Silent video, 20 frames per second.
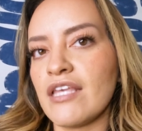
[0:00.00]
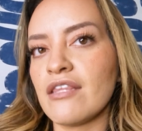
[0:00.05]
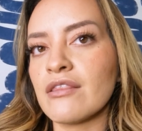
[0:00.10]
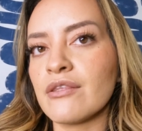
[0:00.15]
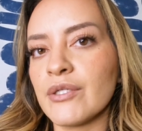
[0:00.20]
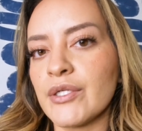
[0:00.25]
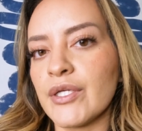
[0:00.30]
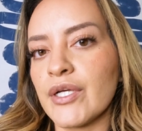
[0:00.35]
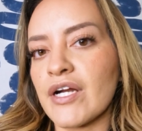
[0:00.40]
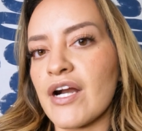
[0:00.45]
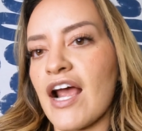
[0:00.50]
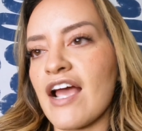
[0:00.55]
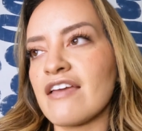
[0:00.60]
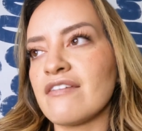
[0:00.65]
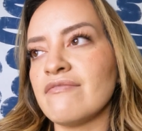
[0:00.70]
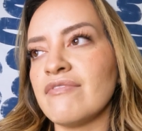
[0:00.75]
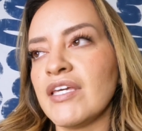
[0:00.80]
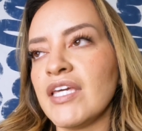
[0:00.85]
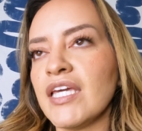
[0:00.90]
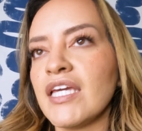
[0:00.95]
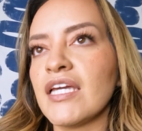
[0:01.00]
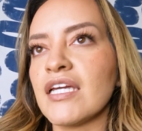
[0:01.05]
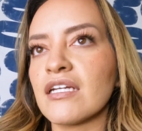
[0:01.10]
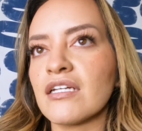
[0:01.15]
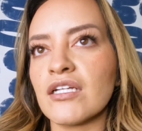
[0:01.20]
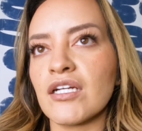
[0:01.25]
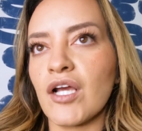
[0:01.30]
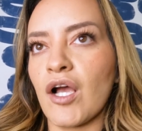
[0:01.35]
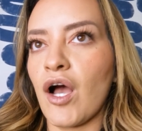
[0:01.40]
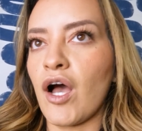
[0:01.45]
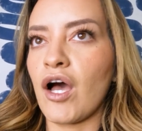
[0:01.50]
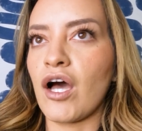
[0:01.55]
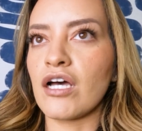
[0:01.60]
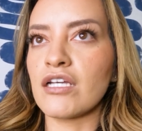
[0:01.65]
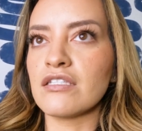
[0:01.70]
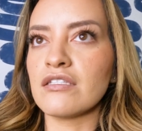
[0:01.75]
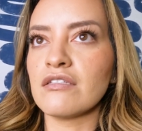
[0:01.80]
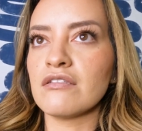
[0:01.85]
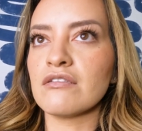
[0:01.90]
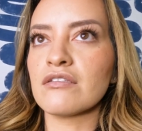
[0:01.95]
in through your IV, it could
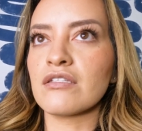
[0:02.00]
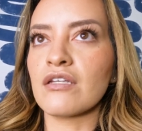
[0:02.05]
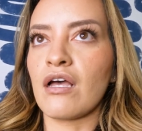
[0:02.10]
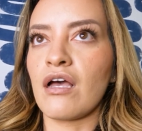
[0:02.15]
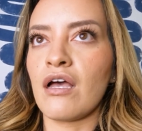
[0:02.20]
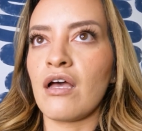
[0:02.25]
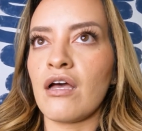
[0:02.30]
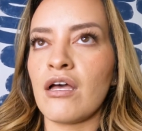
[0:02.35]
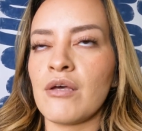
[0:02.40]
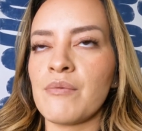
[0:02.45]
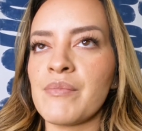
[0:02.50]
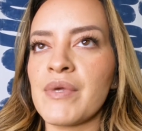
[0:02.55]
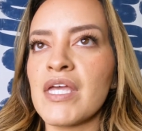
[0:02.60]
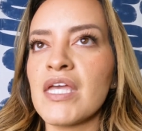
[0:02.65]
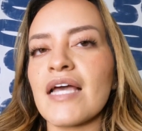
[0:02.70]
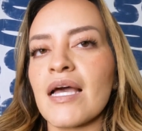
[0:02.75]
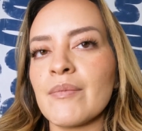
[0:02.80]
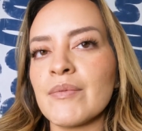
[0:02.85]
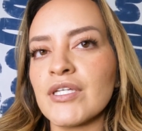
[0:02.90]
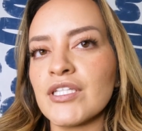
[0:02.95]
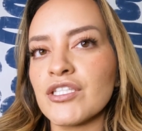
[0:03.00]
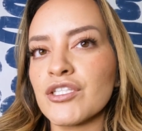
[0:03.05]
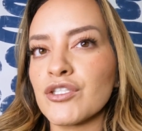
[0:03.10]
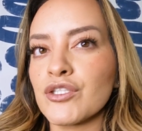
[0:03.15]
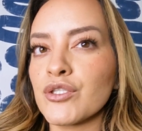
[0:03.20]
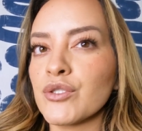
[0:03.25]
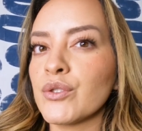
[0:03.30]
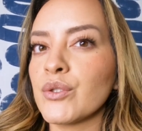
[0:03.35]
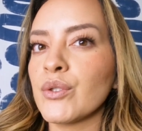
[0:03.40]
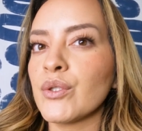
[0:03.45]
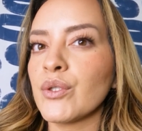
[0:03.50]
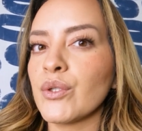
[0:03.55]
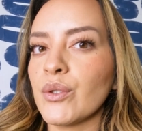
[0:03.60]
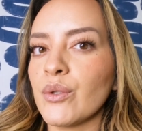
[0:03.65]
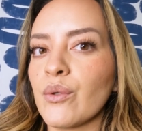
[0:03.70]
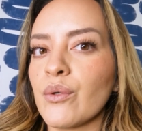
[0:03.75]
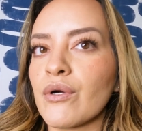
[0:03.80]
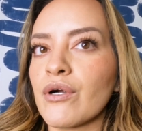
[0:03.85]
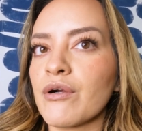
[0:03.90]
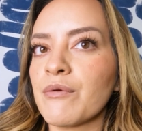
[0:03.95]
cause some damage to
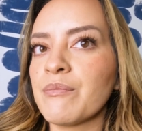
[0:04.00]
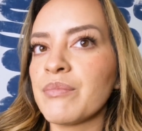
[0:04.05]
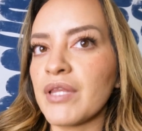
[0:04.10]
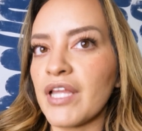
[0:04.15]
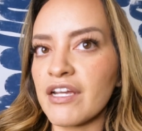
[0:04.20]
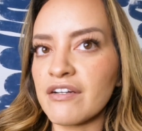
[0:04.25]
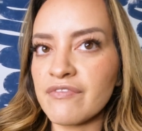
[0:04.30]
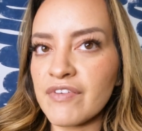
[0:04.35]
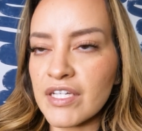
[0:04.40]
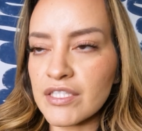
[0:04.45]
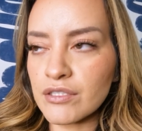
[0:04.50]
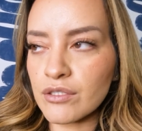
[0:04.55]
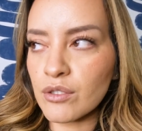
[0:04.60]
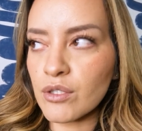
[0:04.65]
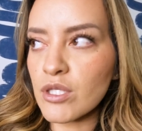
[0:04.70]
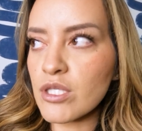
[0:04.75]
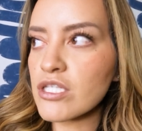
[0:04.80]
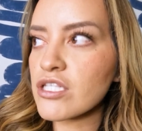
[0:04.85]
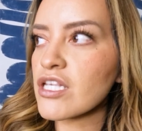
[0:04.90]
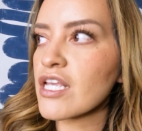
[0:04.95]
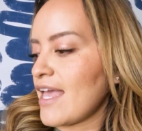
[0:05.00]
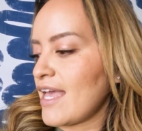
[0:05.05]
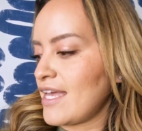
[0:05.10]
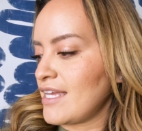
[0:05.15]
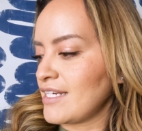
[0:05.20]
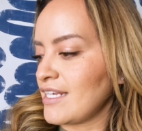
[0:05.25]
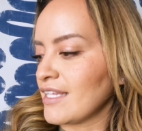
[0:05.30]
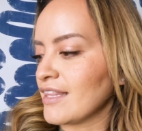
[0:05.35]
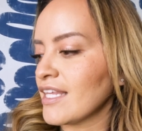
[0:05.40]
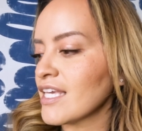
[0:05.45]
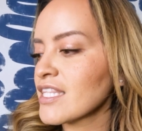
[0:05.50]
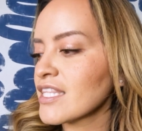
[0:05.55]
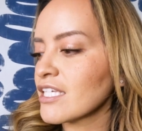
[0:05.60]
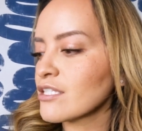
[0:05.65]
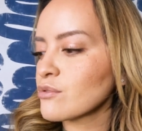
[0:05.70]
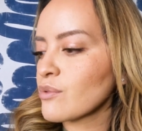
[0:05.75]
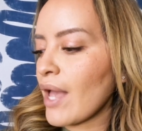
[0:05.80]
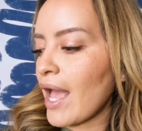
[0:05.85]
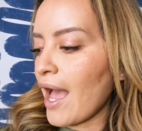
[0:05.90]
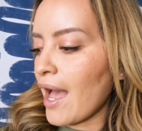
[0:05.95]
your blood vessels. And I think
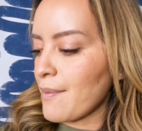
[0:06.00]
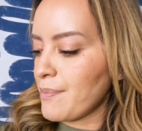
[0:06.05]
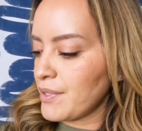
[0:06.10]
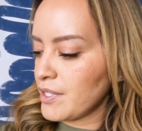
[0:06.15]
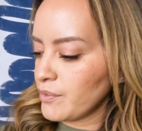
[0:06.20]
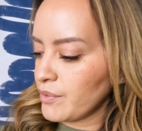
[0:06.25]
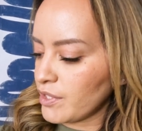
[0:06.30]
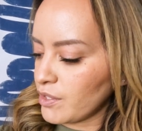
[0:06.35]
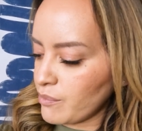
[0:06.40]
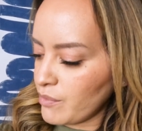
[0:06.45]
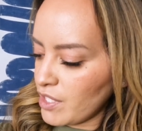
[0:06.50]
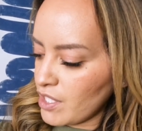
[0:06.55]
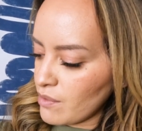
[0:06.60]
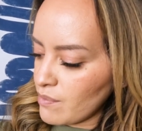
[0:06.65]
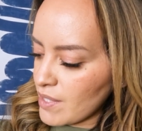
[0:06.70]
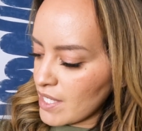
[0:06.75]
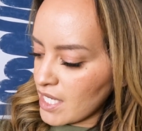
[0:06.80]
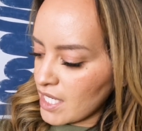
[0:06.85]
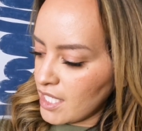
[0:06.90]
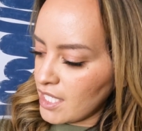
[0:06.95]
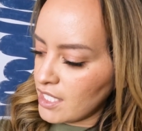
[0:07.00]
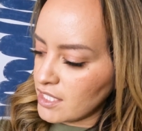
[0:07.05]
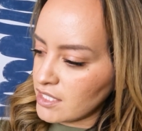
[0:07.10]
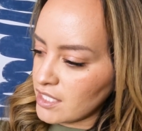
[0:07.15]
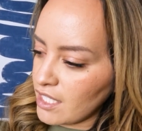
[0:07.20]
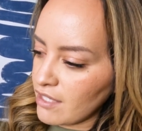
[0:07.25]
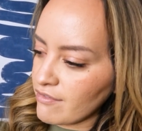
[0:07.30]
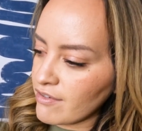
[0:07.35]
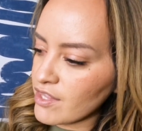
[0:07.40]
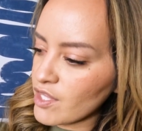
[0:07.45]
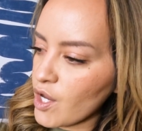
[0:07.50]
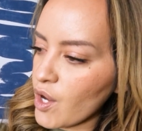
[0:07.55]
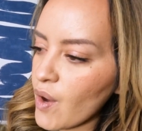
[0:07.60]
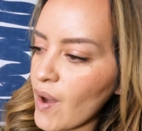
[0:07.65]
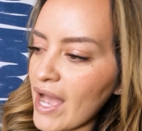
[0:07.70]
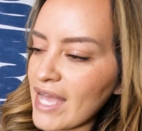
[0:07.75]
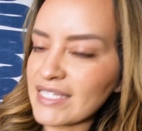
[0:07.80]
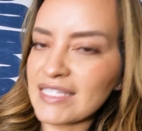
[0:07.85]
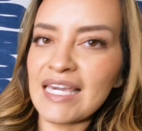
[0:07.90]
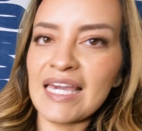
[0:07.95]
that's what happened with me, because even
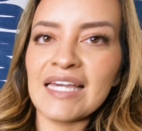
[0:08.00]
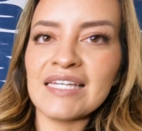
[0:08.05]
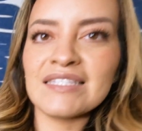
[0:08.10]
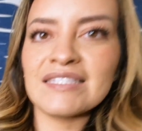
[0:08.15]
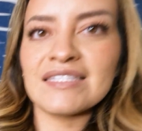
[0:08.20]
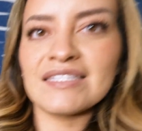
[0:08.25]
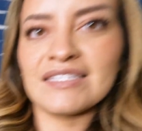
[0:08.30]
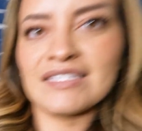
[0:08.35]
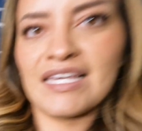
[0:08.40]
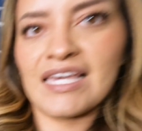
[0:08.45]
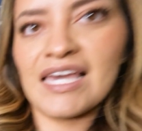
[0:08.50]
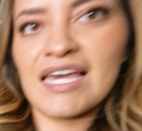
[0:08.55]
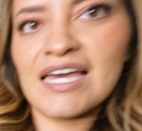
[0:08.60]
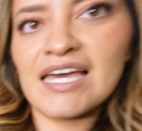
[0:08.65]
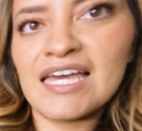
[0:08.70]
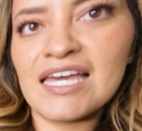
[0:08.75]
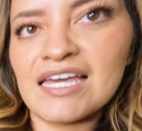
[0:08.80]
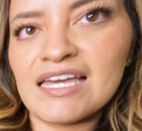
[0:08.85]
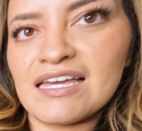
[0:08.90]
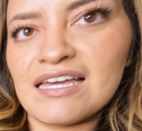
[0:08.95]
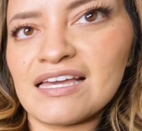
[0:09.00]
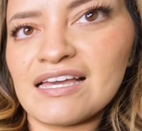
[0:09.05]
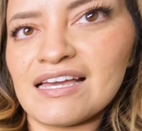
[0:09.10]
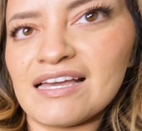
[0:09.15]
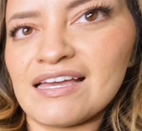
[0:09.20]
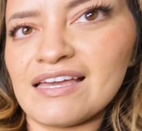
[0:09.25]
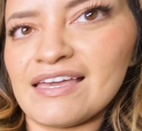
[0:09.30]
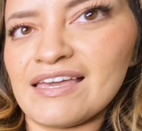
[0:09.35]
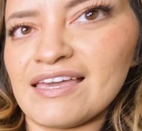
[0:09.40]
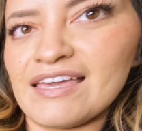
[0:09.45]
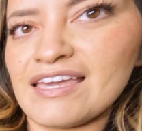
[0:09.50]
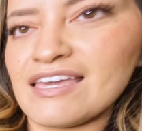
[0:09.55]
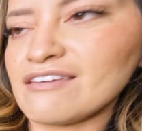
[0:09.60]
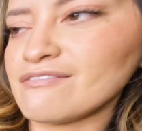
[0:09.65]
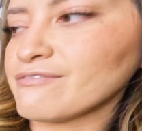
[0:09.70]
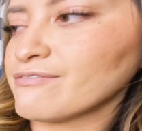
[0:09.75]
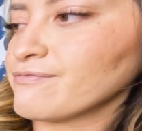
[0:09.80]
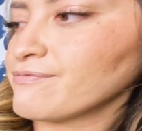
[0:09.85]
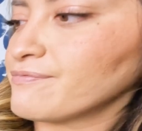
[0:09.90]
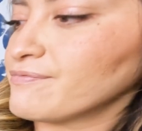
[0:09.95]
though I can't see it,
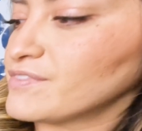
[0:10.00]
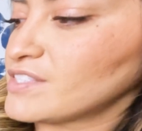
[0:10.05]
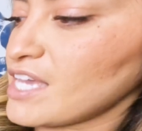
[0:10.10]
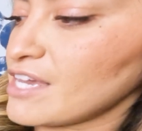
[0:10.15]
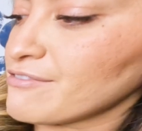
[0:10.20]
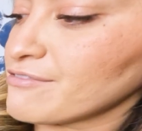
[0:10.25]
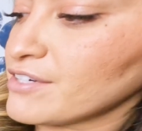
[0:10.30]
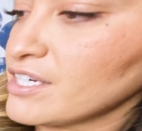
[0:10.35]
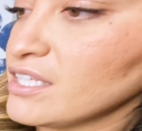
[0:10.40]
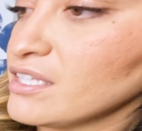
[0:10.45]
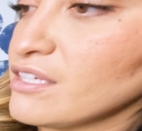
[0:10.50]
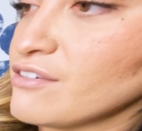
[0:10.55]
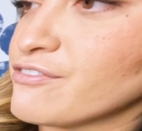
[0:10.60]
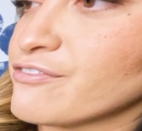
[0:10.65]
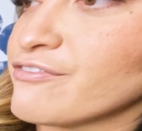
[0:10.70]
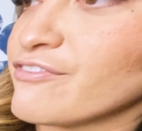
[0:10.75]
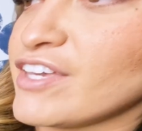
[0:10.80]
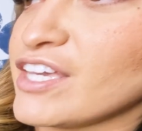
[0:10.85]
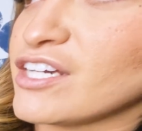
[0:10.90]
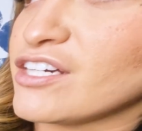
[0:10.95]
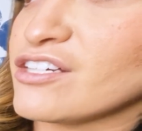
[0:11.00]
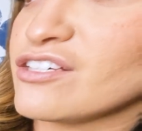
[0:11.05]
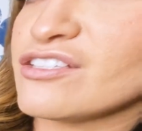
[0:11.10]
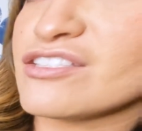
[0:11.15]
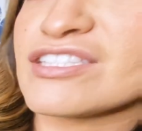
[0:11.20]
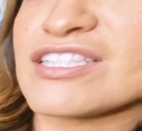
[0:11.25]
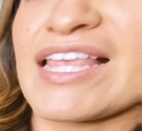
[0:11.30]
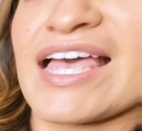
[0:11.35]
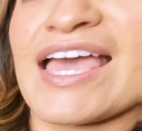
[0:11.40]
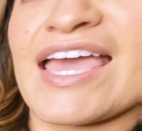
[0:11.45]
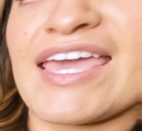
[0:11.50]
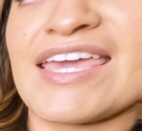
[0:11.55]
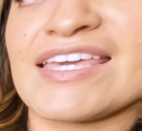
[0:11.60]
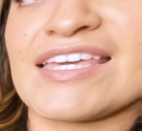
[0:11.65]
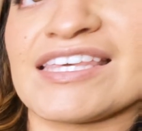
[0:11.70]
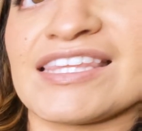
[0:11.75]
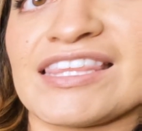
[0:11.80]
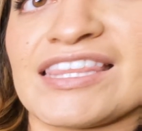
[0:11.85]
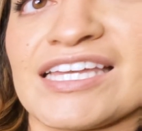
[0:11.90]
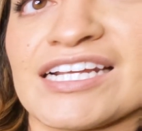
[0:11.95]
it definitely feels
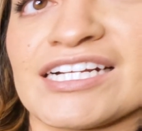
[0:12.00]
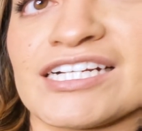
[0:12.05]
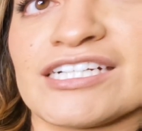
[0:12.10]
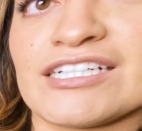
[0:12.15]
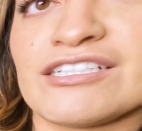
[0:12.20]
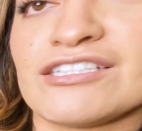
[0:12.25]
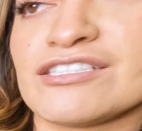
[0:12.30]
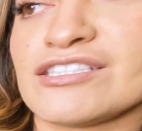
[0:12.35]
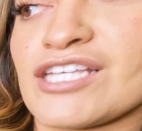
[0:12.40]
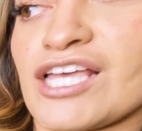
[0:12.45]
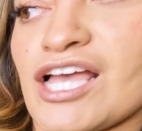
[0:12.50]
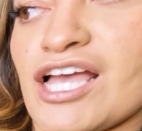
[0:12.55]
like there's